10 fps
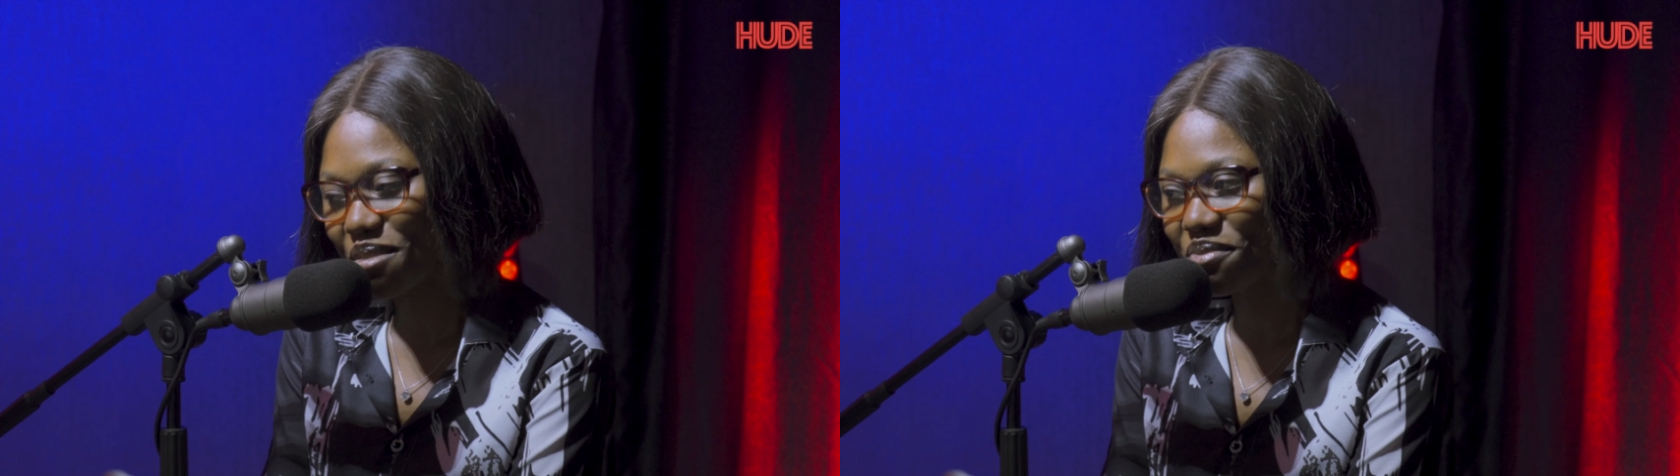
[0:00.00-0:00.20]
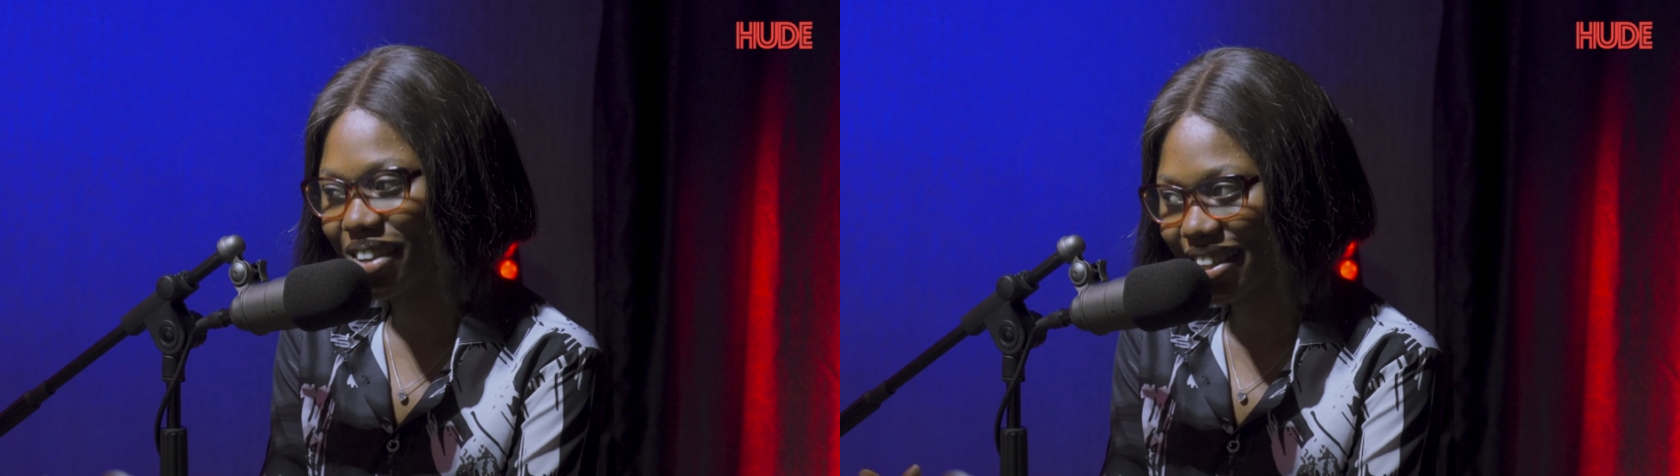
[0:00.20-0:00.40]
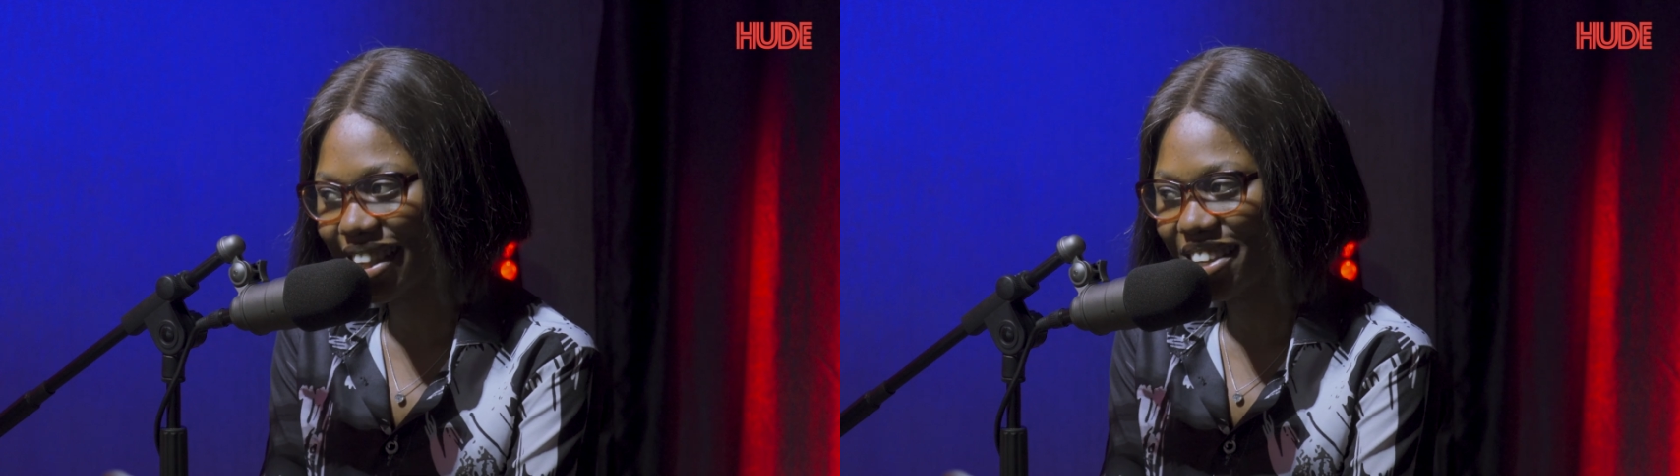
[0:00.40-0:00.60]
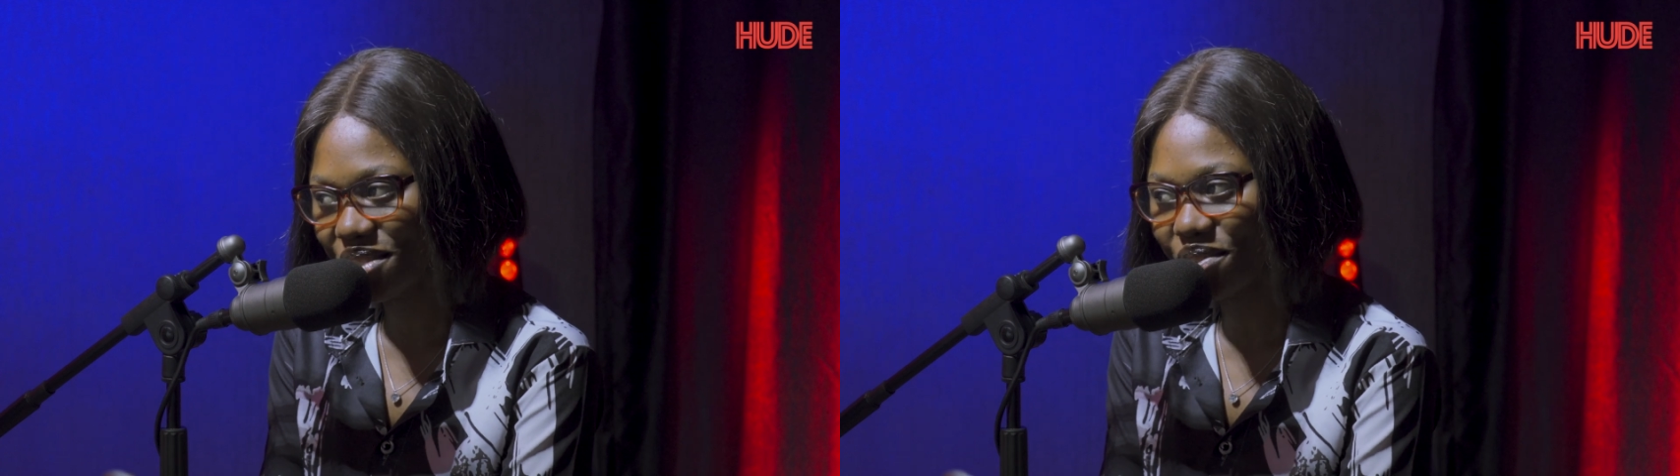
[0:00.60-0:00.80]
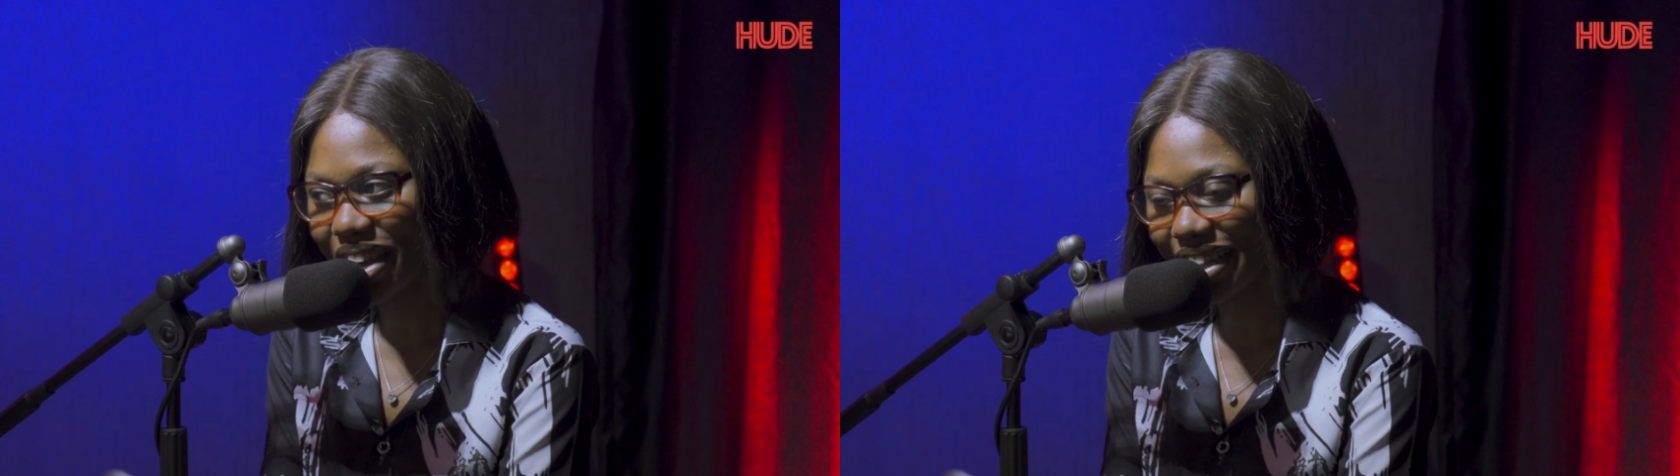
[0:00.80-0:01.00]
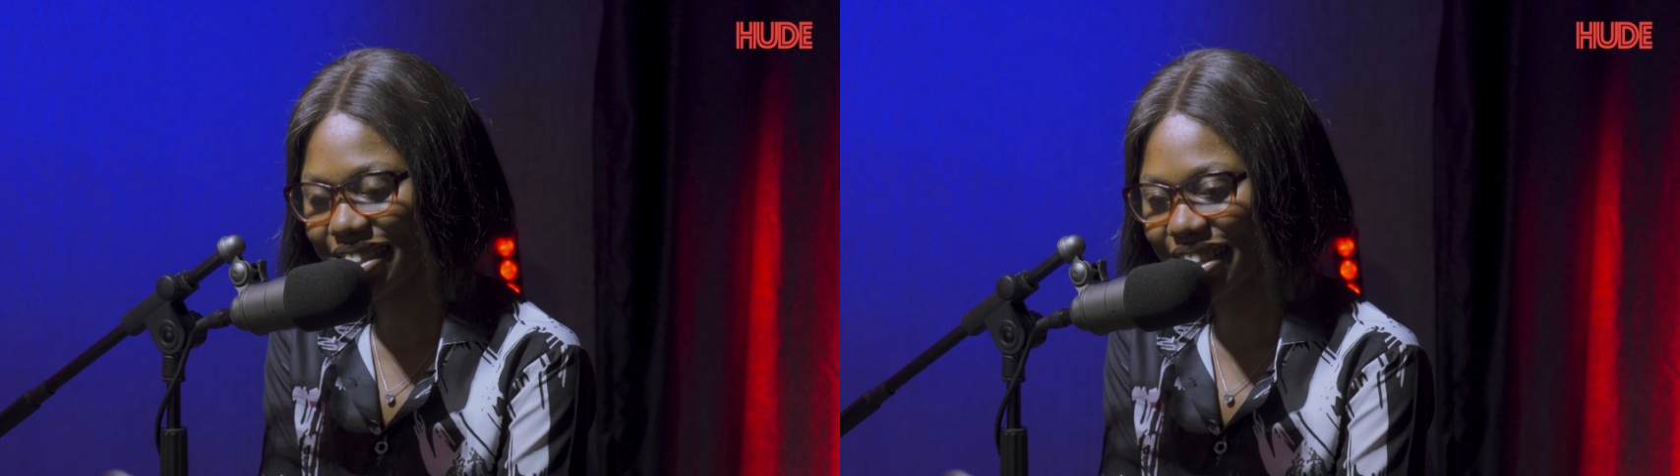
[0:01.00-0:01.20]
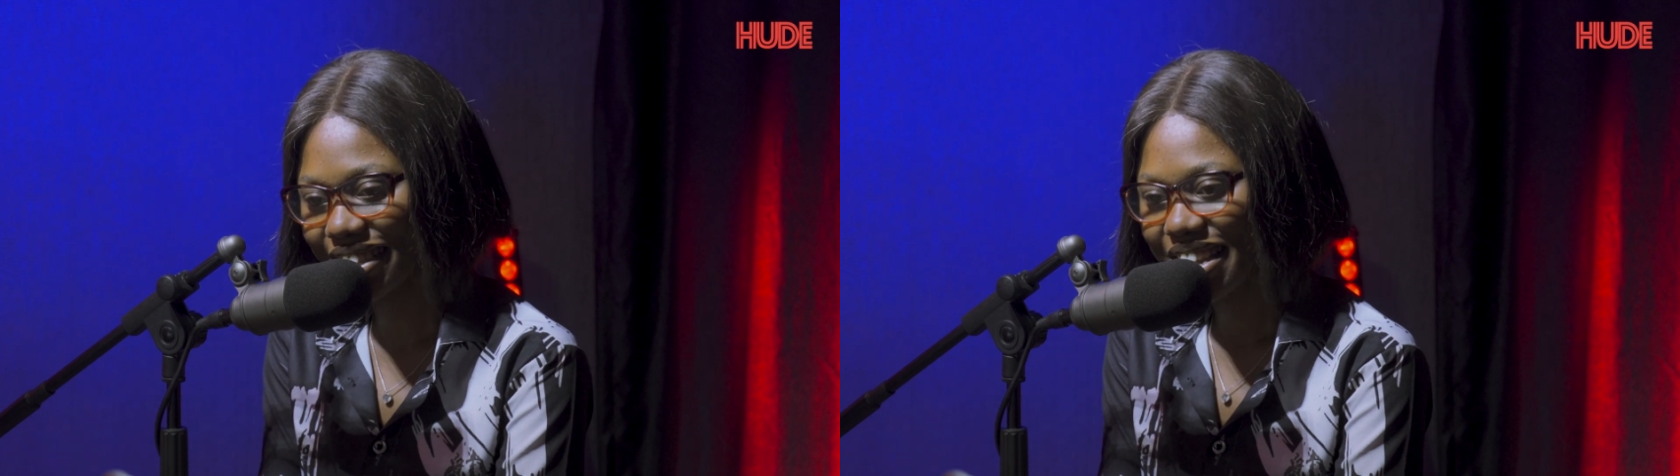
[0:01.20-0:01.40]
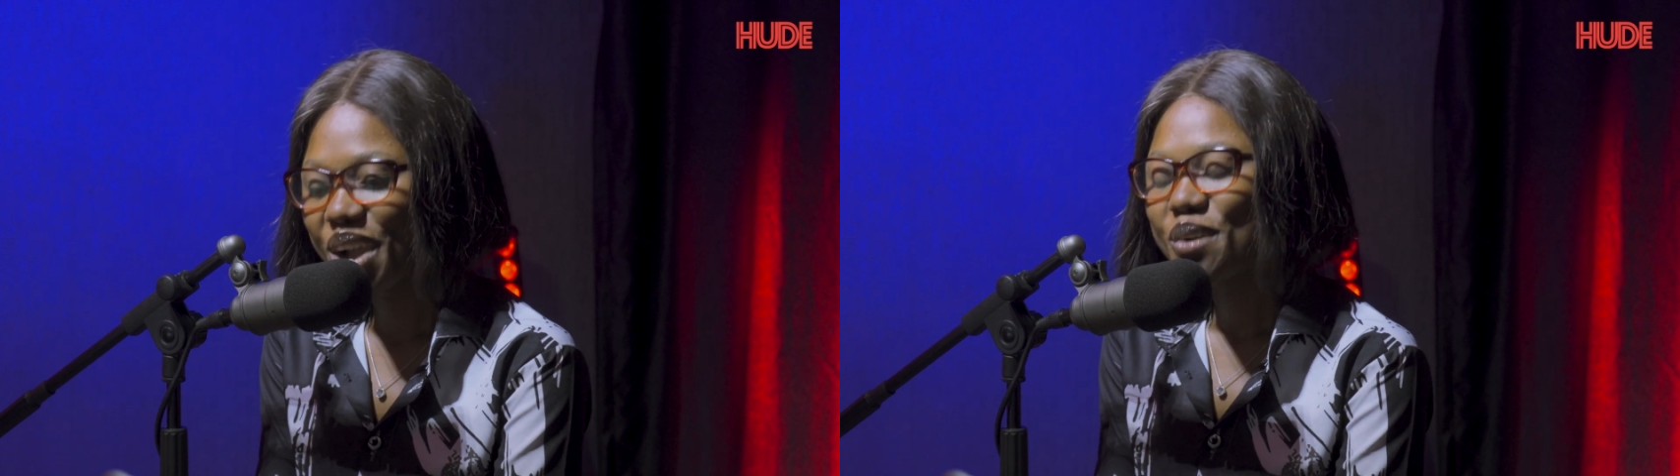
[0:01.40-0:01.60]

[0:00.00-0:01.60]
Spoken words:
I'm fine, thank you for asking.